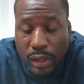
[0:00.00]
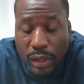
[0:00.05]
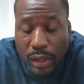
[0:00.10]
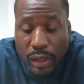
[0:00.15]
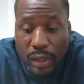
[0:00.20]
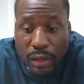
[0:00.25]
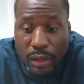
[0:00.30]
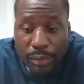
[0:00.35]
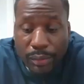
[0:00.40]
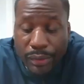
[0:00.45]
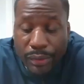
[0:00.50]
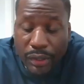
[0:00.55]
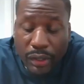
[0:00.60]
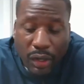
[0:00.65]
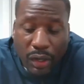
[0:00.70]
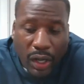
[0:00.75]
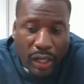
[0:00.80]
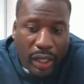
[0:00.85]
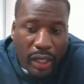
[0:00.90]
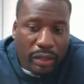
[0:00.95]
You
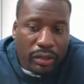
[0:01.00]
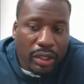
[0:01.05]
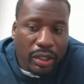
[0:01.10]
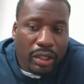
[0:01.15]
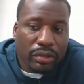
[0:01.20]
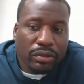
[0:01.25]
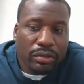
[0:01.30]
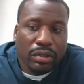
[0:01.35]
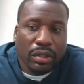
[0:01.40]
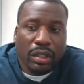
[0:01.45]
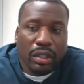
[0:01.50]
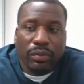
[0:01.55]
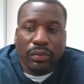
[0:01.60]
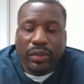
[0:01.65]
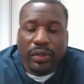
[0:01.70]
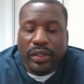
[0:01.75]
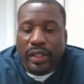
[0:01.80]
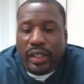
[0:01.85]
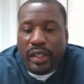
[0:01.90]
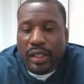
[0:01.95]
know, I'll start
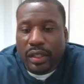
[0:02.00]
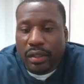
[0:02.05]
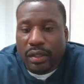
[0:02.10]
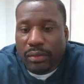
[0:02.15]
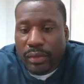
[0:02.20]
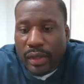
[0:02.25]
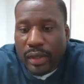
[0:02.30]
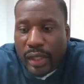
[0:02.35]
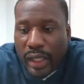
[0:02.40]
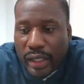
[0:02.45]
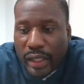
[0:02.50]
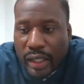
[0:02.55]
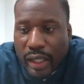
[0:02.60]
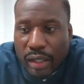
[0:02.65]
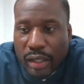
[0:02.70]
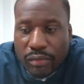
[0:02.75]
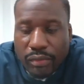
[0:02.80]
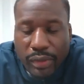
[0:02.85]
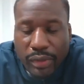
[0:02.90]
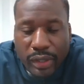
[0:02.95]
with
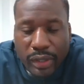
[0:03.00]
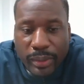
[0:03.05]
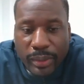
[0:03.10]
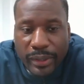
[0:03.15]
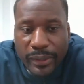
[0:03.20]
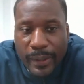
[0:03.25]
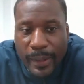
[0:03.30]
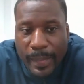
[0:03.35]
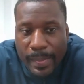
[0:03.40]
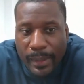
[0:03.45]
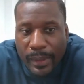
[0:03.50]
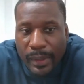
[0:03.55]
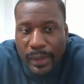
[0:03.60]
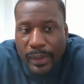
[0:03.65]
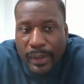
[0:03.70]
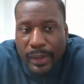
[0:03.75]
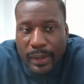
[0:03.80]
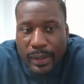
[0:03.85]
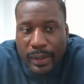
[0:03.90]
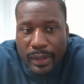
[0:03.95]
Hakeem Beamon.
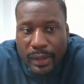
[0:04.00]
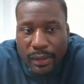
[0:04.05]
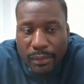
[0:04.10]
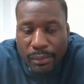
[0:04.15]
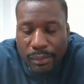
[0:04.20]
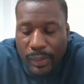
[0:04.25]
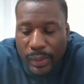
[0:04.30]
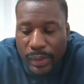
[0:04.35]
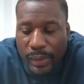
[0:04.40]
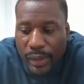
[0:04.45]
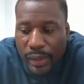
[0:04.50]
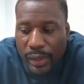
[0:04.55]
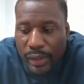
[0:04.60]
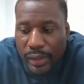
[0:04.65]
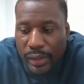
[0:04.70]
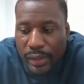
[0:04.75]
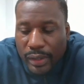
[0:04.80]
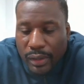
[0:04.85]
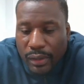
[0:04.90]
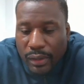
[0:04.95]

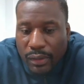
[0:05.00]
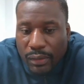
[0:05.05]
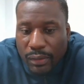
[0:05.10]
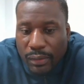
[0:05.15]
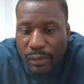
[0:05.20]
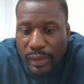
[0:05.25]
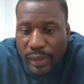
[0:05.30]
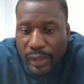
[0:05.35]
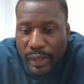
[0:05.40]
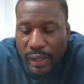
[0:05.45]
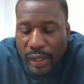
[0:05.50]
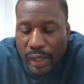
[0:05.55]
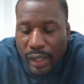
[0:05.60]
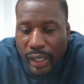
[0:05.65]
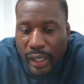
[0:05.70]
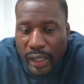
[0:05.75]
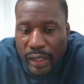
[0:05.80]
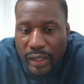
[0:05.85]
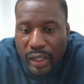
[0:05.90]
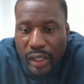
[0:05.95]
You know,
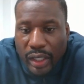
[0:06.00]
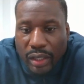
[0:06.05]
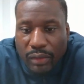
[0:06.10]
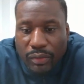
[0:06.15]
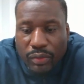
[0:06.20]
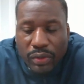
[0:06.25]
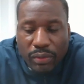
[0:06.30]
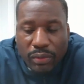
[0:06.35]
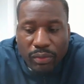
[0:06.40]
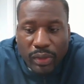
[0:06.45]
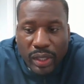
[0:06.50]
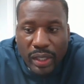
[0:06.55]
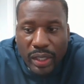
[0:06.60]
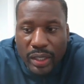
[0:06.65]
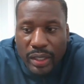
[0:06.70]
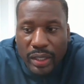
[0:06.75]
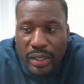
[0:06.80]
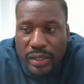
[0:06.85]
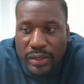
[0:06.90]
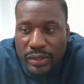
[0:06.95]
Hakeem to
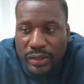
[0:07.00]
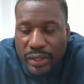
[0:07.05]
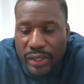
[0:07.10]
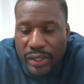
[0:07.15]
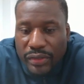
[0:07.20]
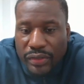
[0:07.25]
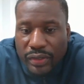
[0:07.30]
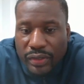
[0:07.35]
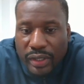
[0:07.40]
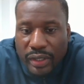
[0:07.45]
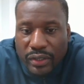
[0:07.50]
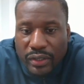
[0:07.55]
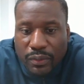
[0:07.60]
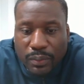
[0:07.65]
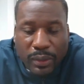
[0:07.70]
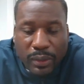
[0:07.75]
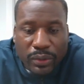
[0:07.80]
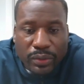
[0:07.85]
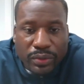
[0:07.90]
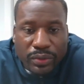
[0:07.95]
me is an
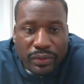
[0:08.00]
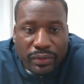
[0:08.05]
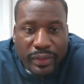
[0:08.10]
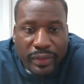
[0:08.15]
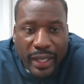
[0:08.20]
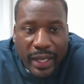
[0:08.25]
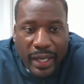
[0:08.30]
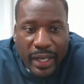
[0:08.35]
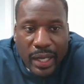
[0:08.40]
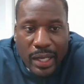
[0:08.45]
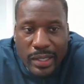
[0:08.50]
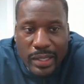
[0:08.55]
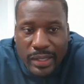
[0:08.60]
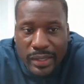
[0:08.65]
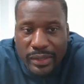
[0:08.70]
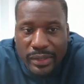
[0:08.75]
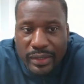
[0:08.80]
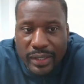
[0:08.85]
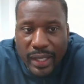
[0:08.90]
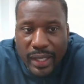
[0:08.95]
explosive guy
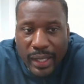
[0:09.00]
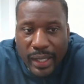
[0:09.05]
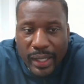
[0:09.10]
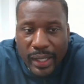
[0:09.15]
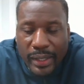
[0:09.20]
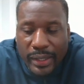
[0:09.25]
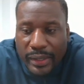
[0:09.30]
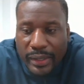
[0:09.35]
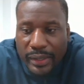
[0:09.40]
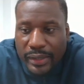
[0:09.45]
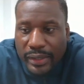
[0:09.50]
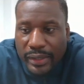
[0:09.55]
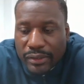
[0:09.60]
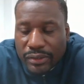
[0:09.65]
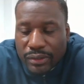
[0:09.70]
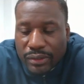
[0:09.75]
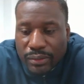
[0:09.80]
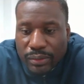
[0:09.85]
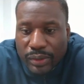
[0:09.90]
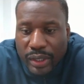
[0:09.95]
inside. He
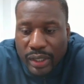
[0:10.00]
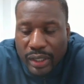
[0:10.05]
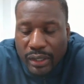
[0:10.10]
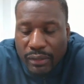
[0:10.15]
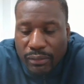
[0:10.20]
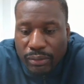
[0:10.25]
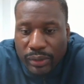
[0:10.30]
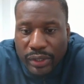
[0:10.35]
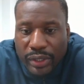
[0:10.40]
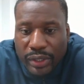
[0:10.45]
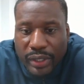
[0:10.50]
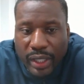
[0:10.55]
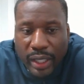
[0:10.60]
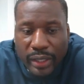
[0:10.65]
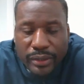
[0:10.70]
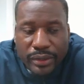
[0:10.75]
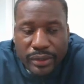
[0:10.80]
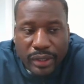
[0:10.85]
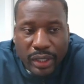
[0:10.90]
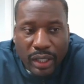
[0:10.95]
does a really
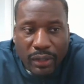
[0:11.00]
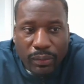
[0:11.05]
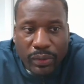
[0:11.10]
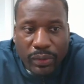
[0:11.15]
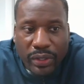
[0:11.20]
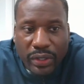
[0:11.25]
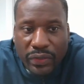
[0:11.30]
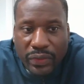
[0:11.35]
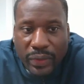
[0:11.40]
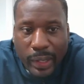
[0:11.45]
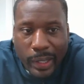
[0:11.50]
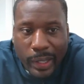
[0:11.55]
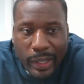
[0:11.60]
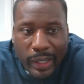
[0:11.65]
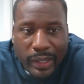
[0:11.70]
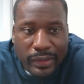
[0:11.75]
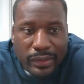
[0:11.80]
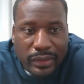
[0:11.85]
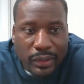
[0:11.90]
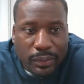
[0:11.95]
nice job with his
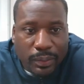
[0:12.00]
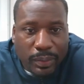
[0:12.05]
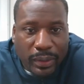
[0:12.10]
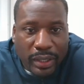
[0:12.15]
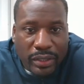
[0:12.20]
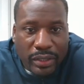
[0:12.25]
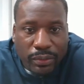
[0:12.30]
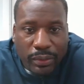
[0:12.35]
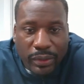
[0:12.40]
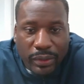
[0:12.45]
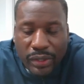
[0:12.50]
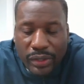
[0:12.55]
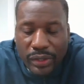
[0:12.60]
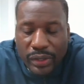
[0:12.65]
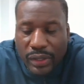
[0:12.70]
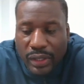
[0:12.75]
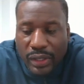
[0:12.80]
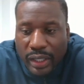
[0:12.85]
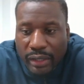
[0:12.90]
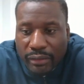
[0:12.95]
hands. He plays with
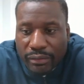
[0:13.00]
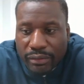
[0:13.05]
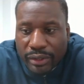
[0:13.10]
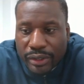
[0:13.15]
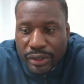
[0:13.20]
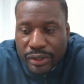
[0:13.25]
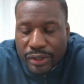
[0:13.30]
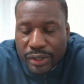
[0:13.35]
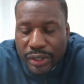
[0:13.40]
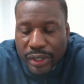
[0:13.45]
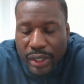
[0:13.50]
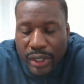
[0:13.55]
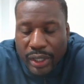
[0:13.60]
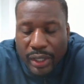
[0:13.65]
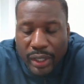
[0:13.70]
good leverage.